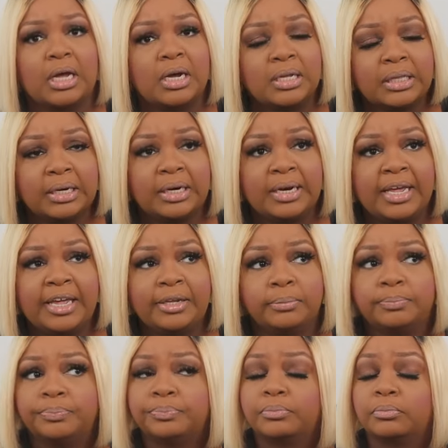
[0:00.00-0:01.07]
Other than
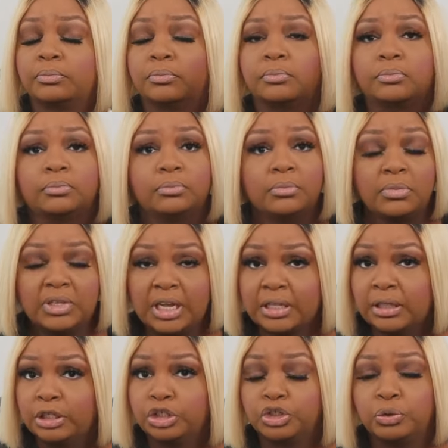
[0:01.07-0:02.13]
that,
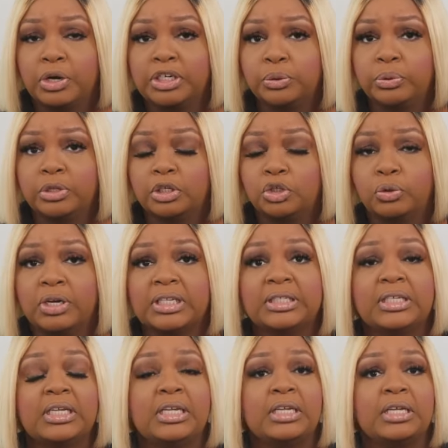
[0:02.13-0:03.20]
the stretch with the dress
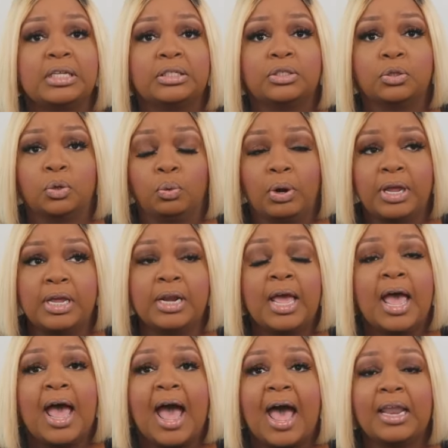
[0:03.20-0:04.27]
is great.
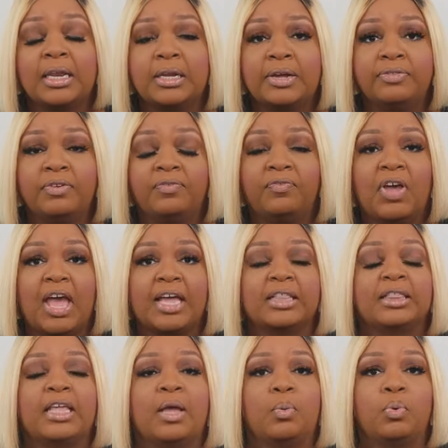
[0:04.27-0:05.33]
I love the
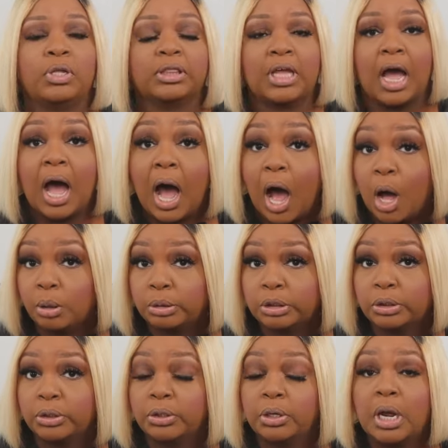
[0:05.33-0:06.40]
fact that with the
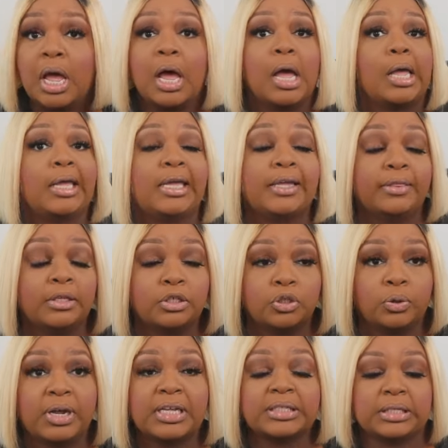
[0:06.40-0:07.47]
halter in the
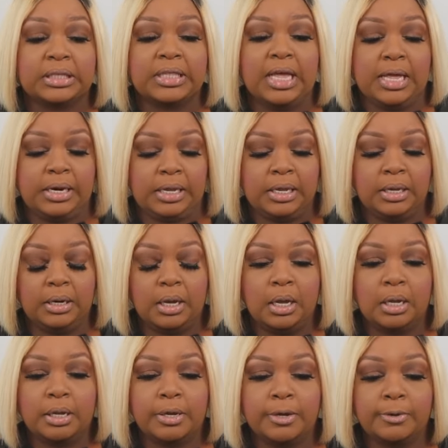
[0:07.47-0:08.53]
dress that
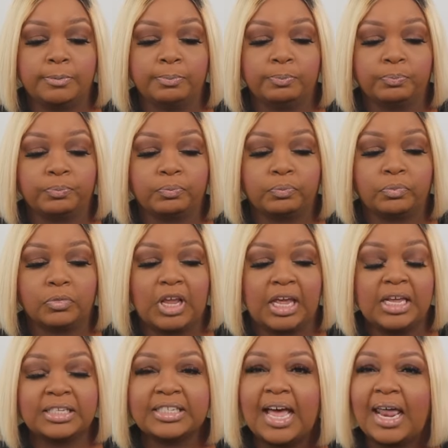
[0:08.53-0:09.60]

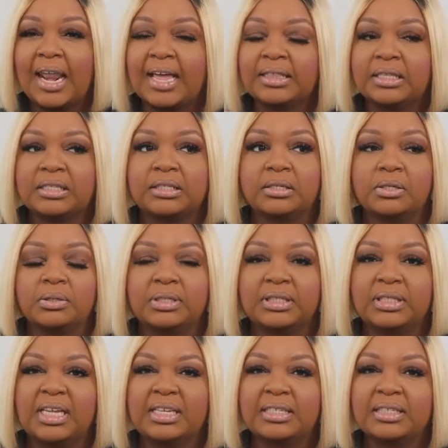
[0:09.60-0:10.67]
it's got like this little
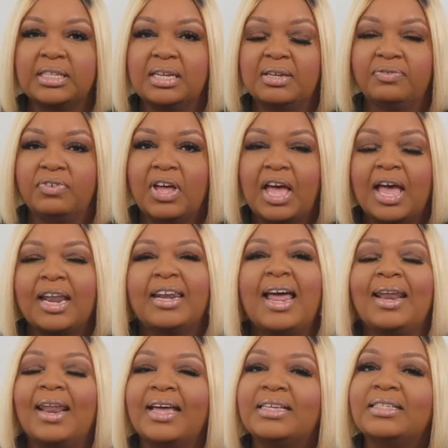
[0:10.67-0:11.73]
stick stuff,
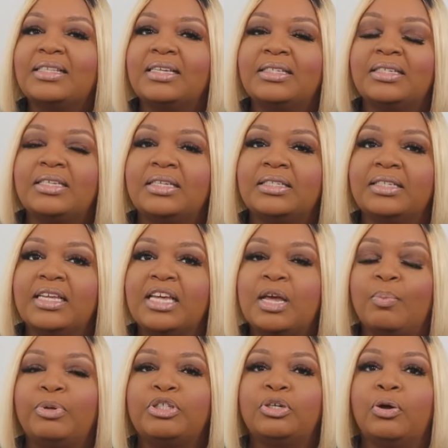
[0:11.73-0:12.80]
not like stick to your
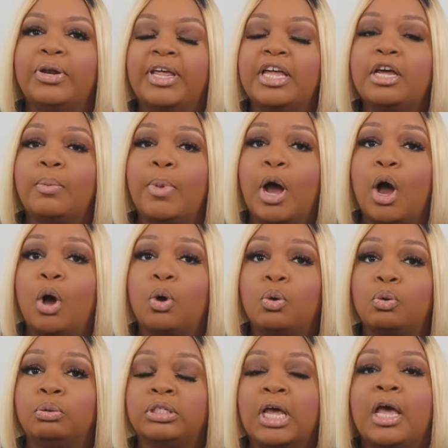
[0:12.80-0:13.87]
skin, but you know, it helps
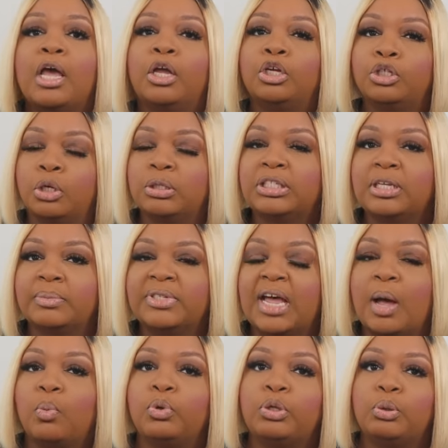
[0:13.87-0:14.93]
hold. Cause you know,
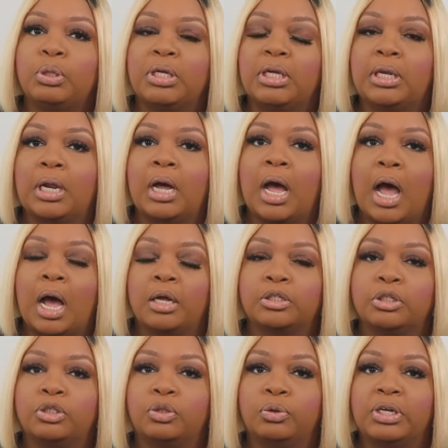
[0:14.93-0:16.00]
sometimes when you get a
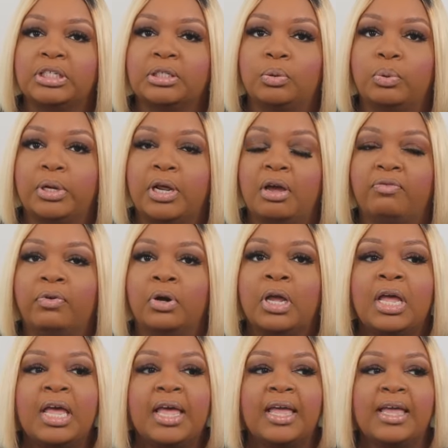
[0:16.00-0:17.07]
halter dress or whatever,
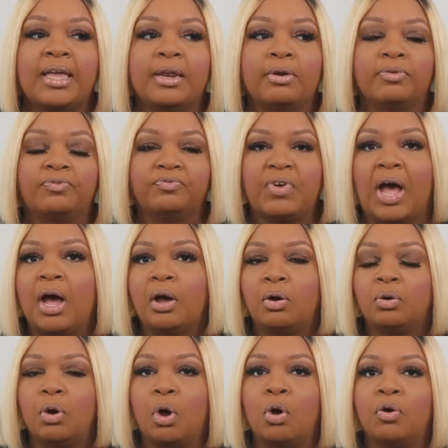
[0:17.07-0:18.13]
it'll
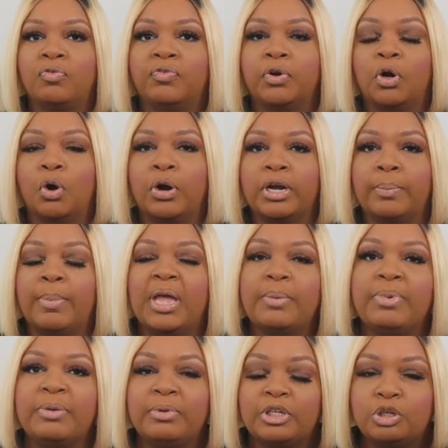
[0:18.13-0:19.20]
fall over or it may
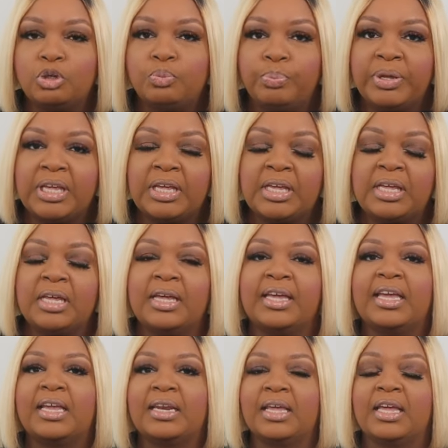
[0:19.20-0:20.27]
be too big
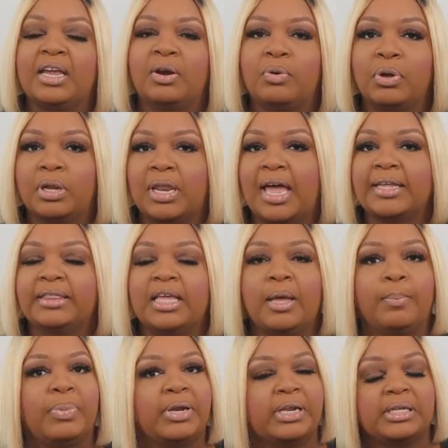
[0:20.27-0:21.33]
in the area like
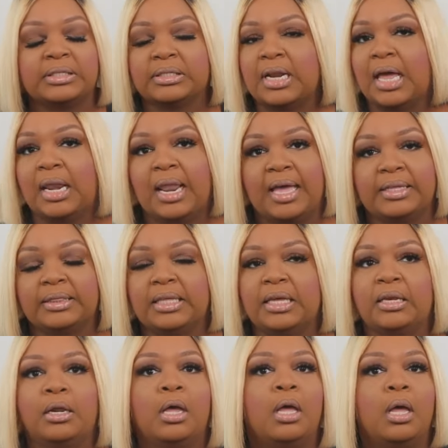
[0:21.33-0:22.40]
that, but it's not like
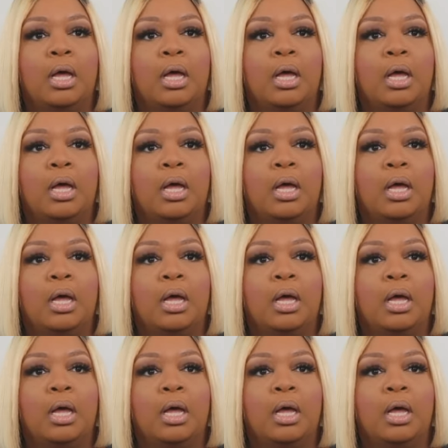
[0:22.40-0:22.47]
that